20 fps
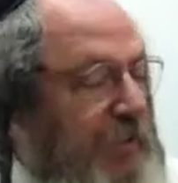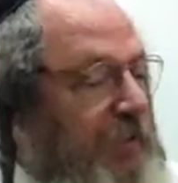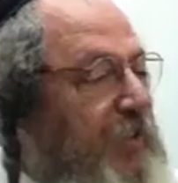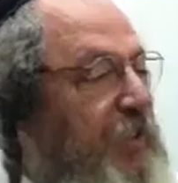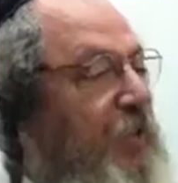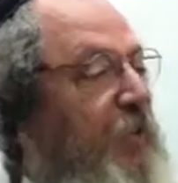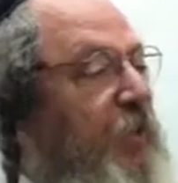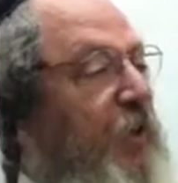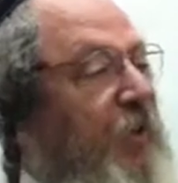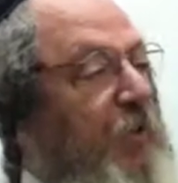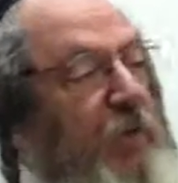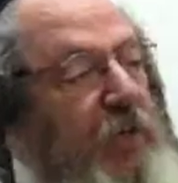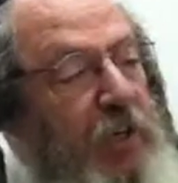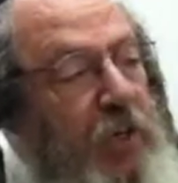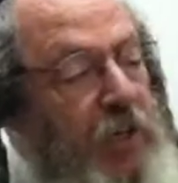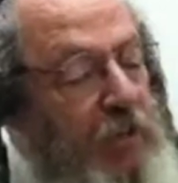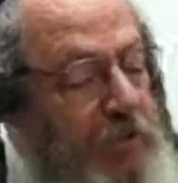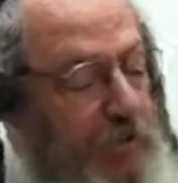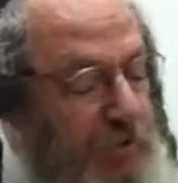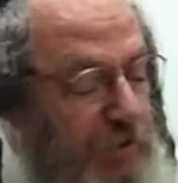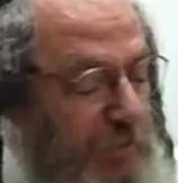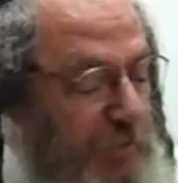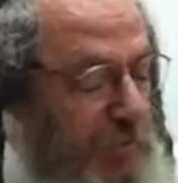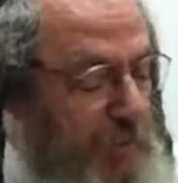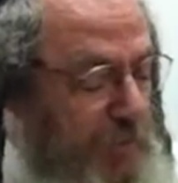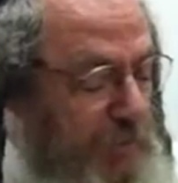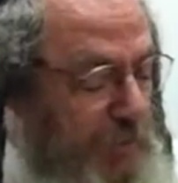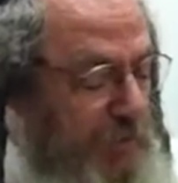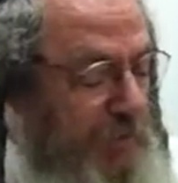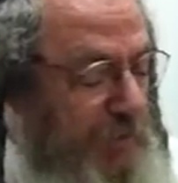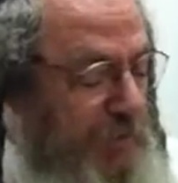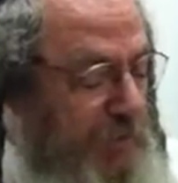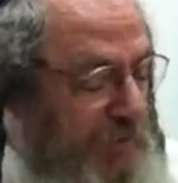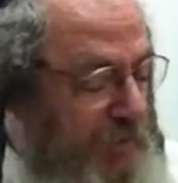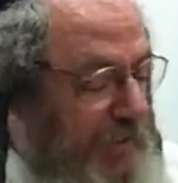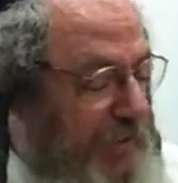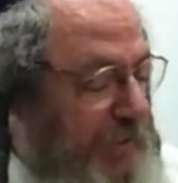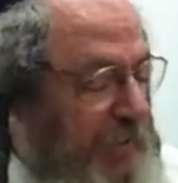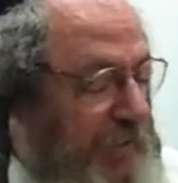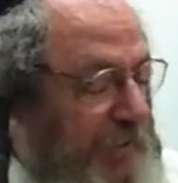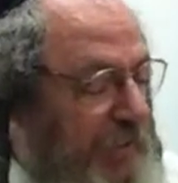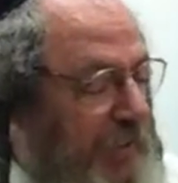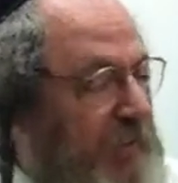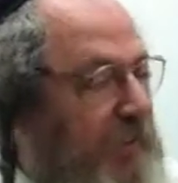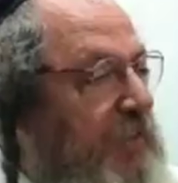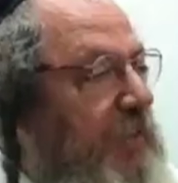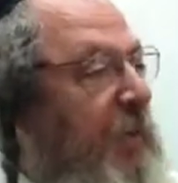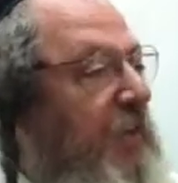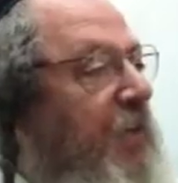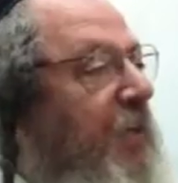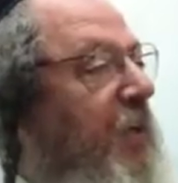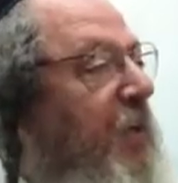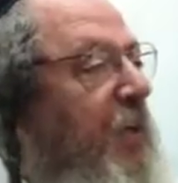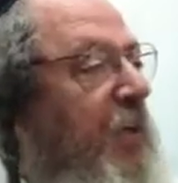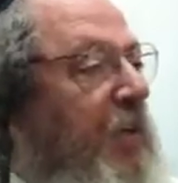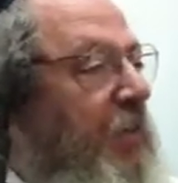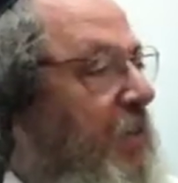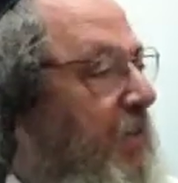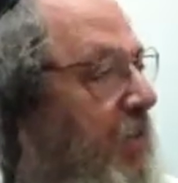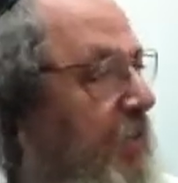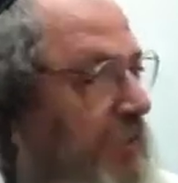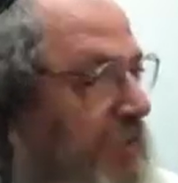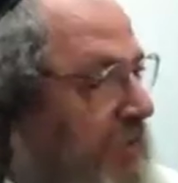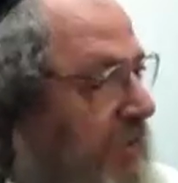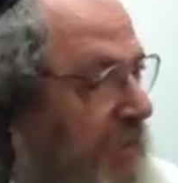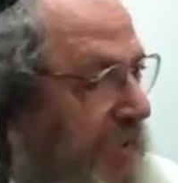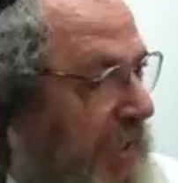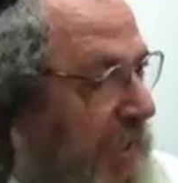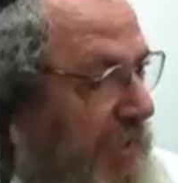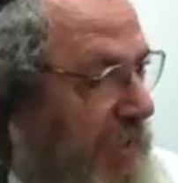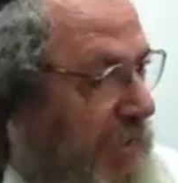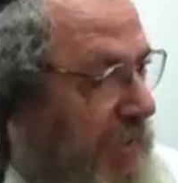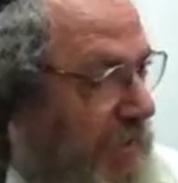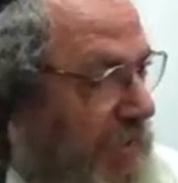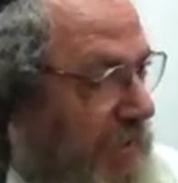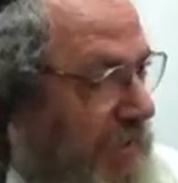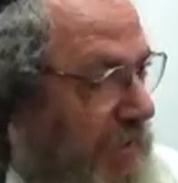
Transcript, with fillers: So the hero told the people, you see, there's nothing here that should stink.